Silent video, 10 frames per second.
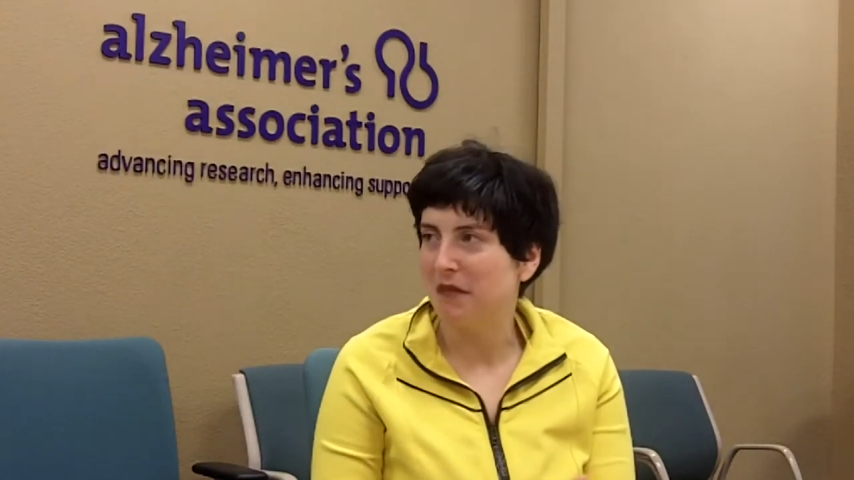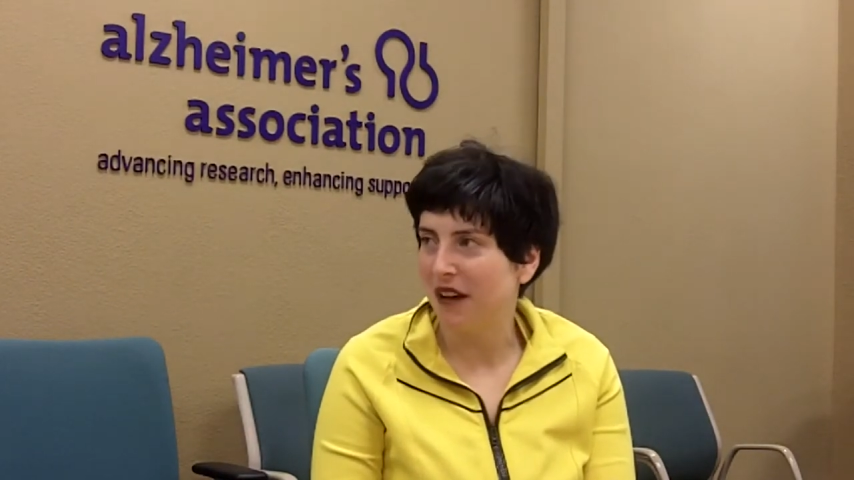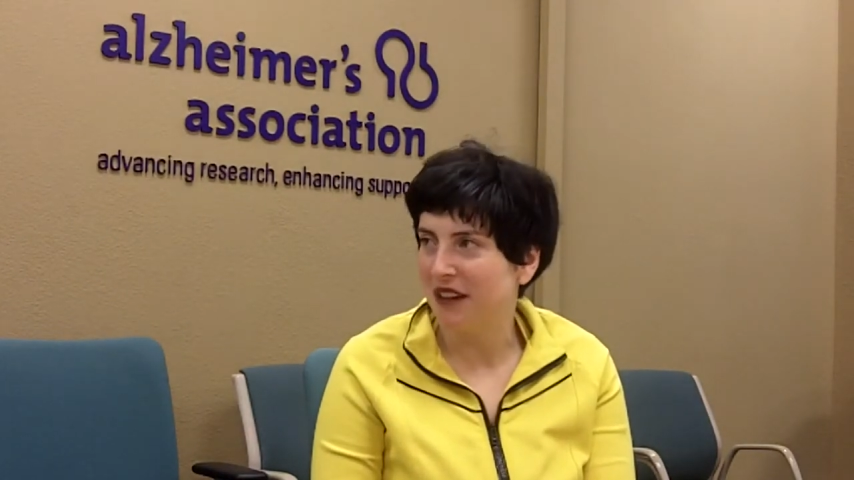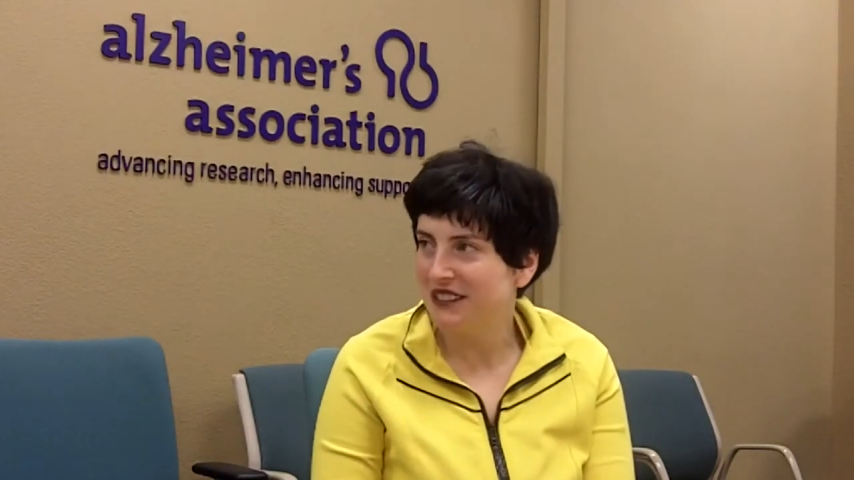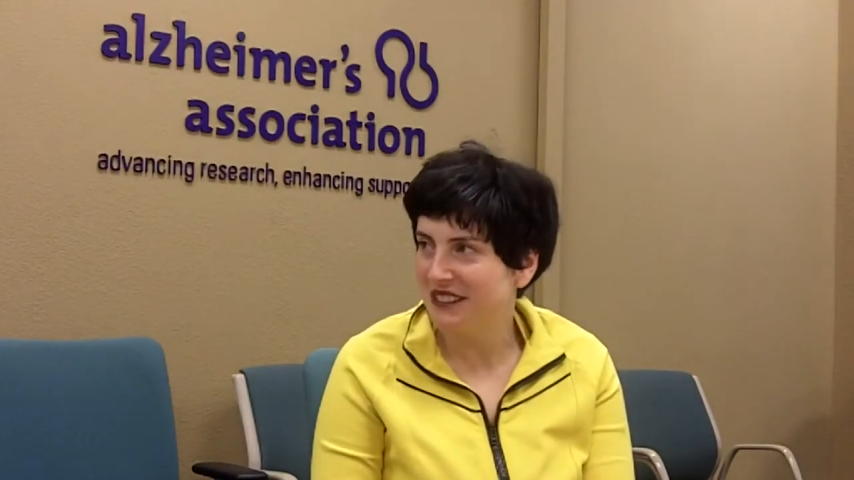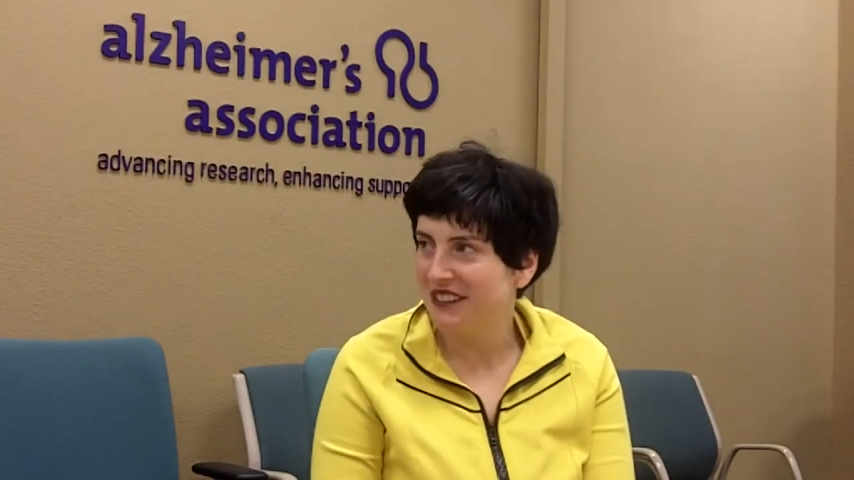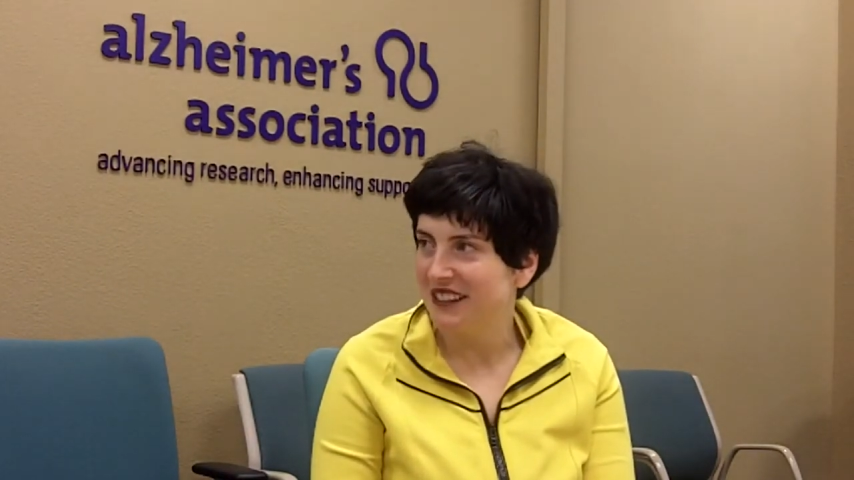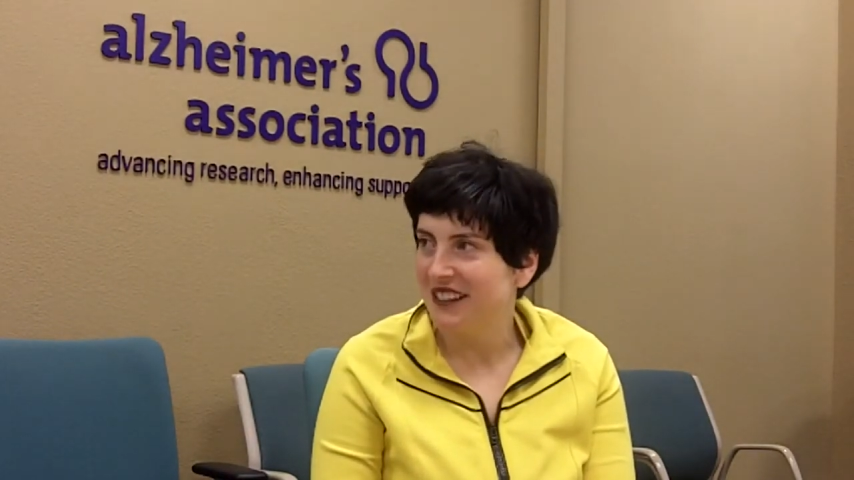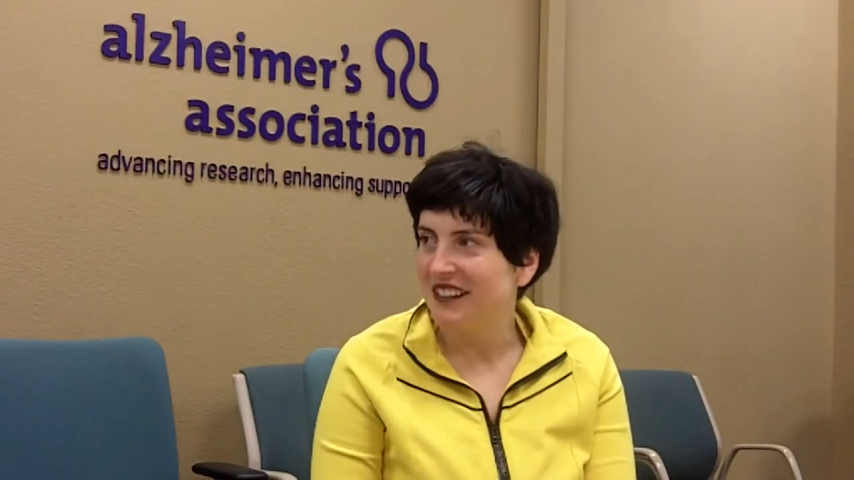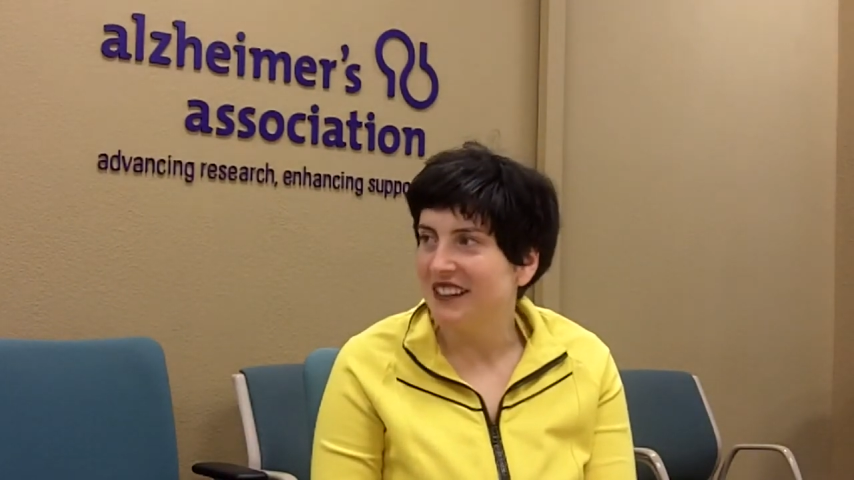past
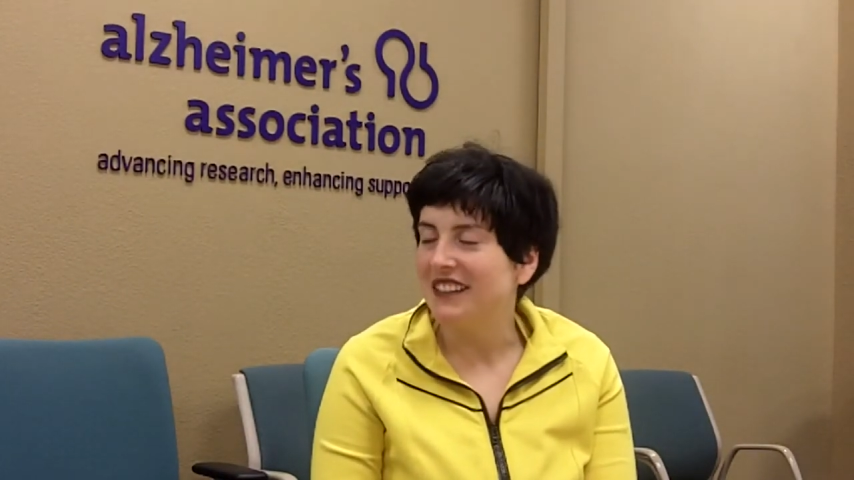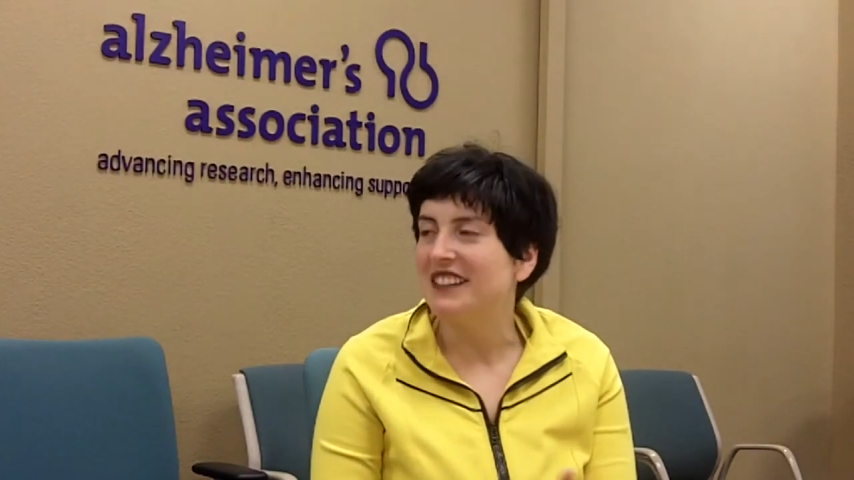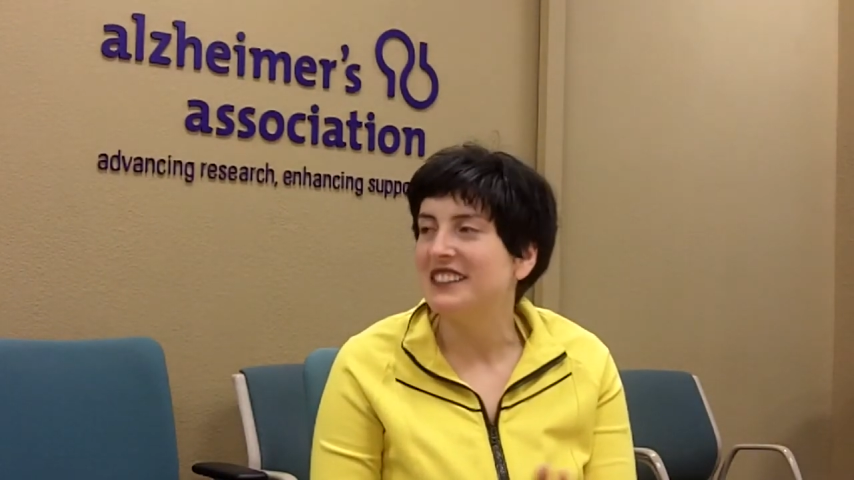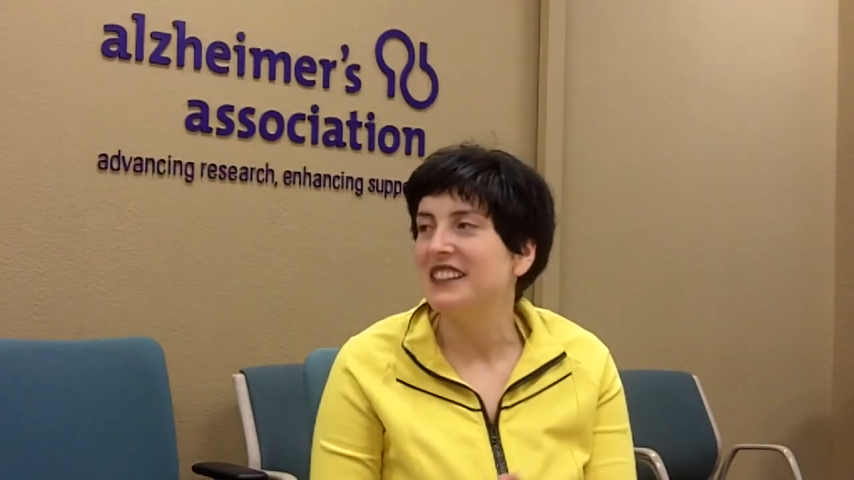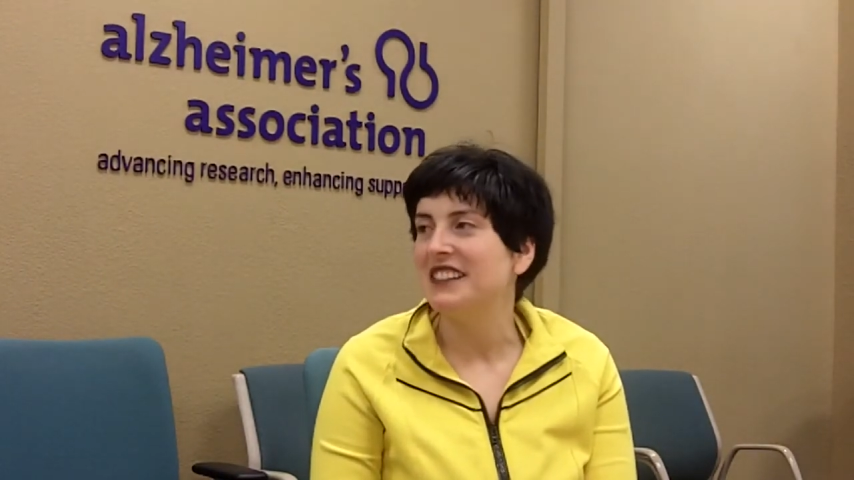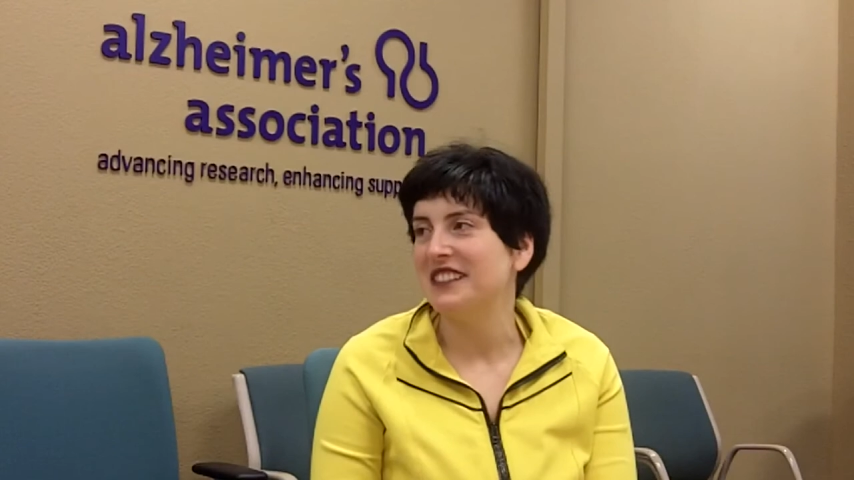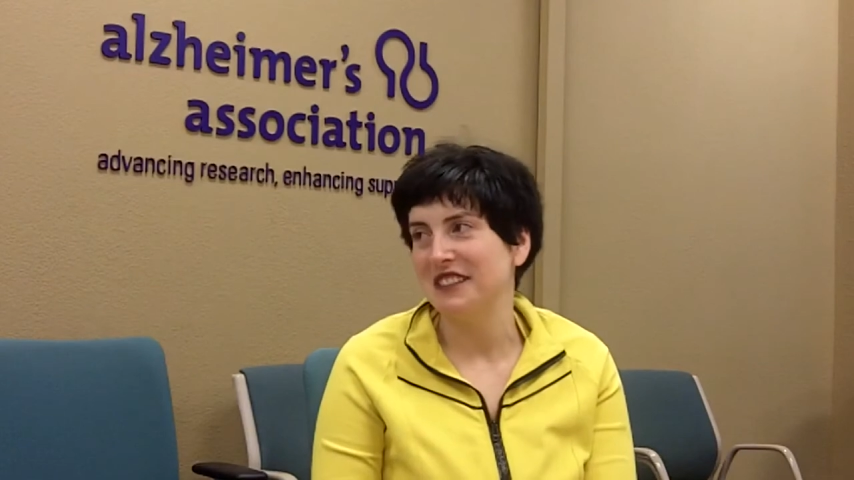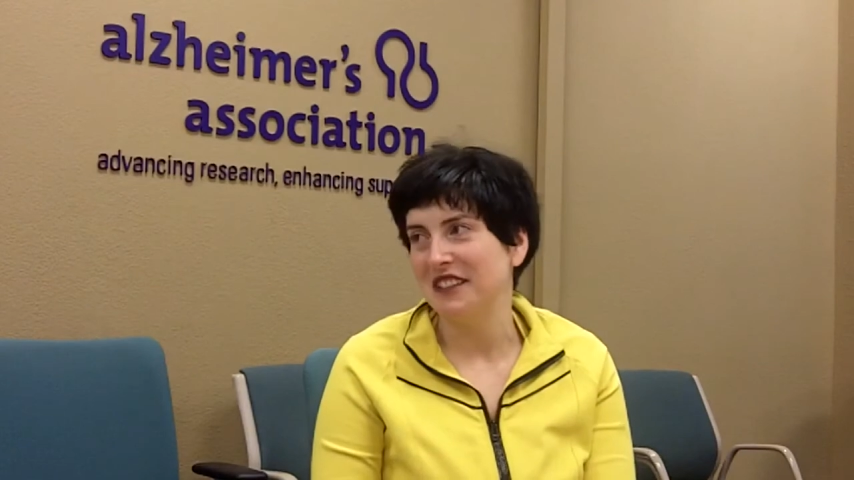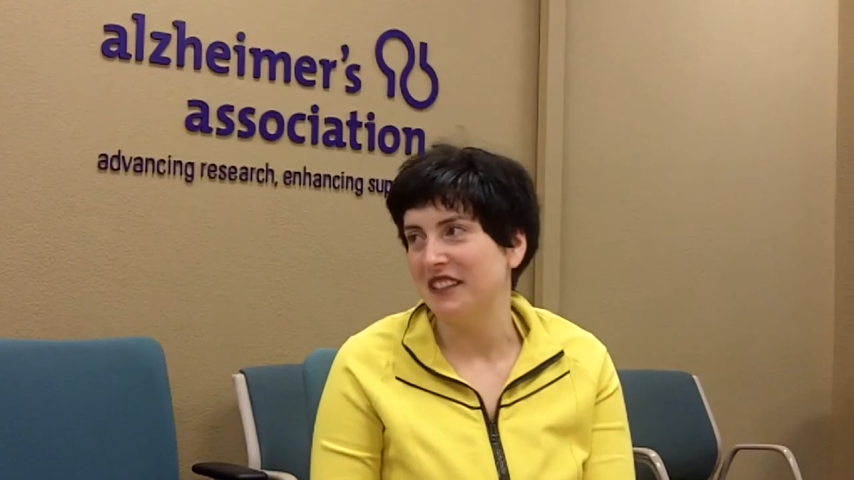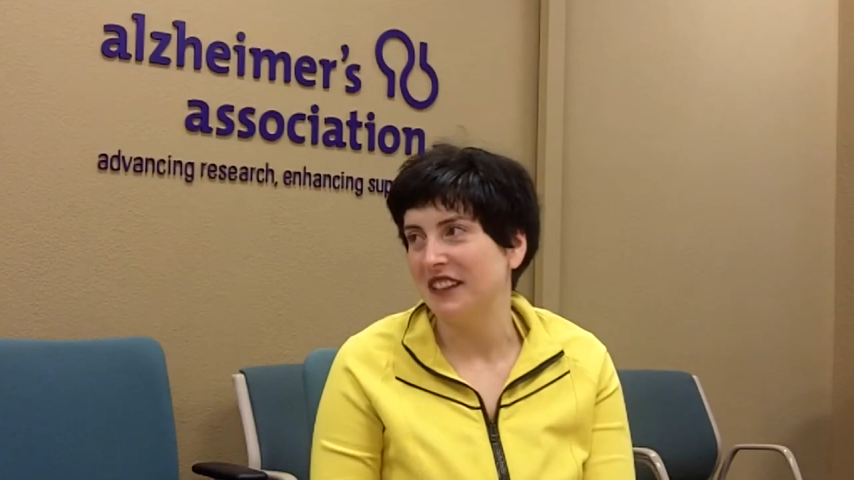than is
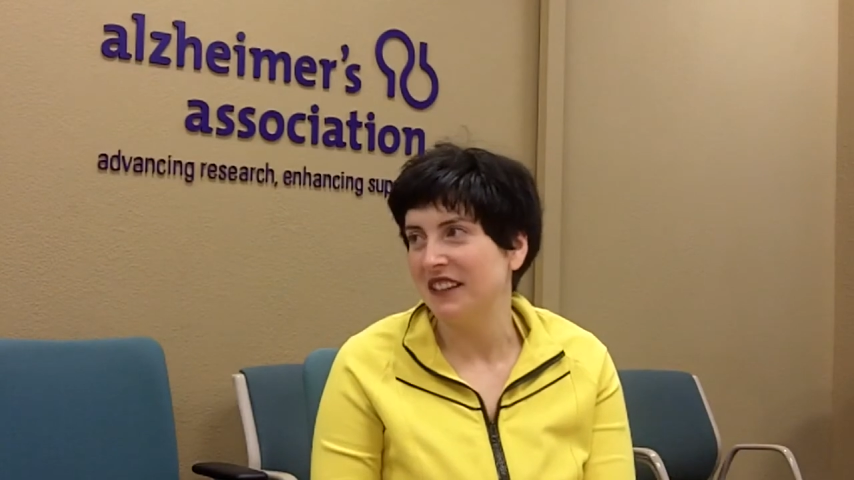this year.